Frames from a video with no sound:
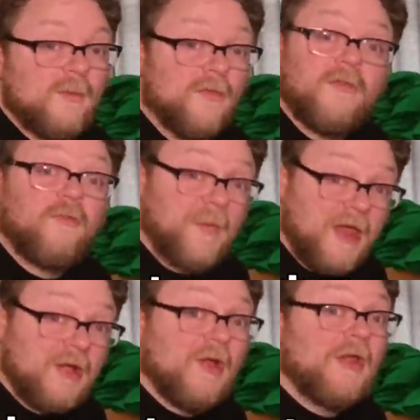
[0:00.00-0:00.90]
With the
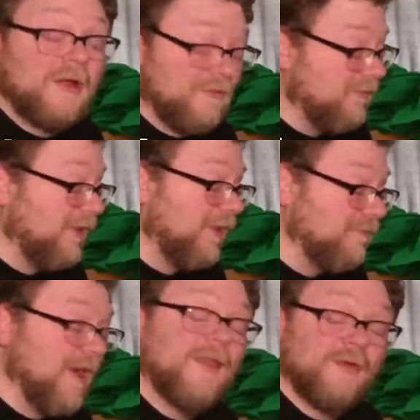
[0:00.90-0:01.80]
spider on our
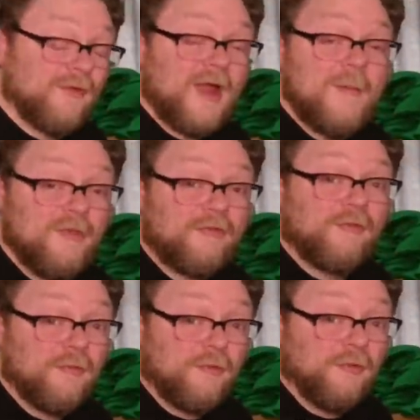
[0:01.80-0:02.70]
ceiling, violent crime is
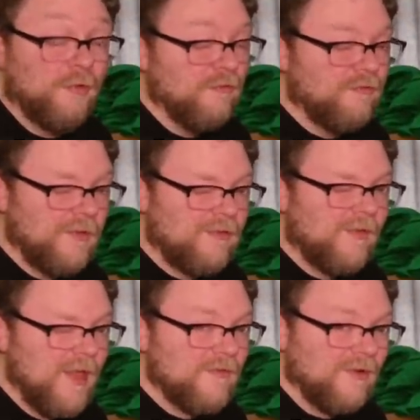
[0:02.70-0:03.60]
through the roof. That's
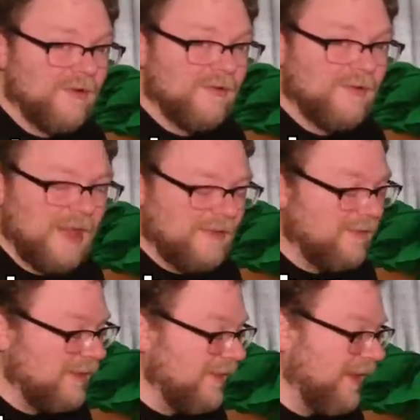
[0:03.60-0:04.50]
clever. I
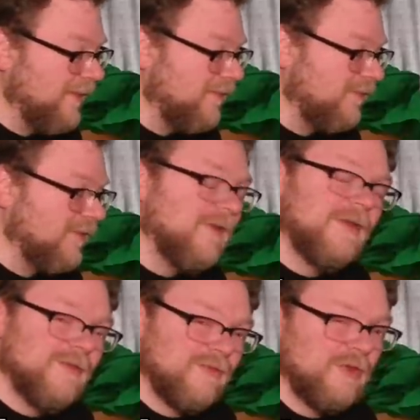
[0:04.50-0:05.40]
dig that. That's a
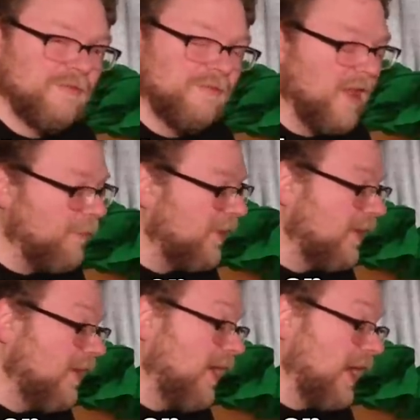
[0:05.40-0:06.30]
good flip.
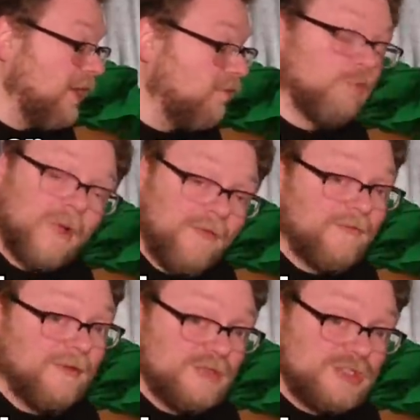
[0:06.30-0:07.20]
And here's
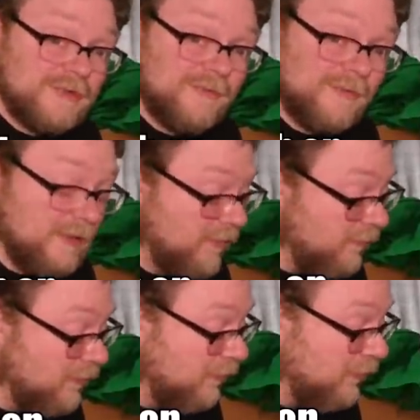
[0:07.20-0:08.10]
Rustage,
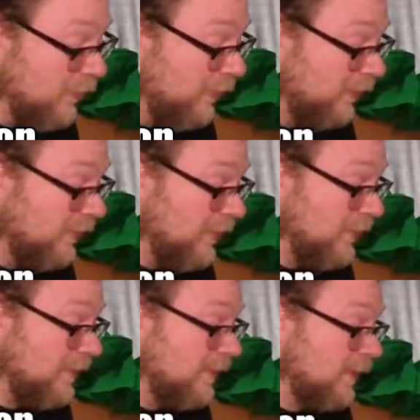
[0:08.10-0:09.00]
another nerdcore dude.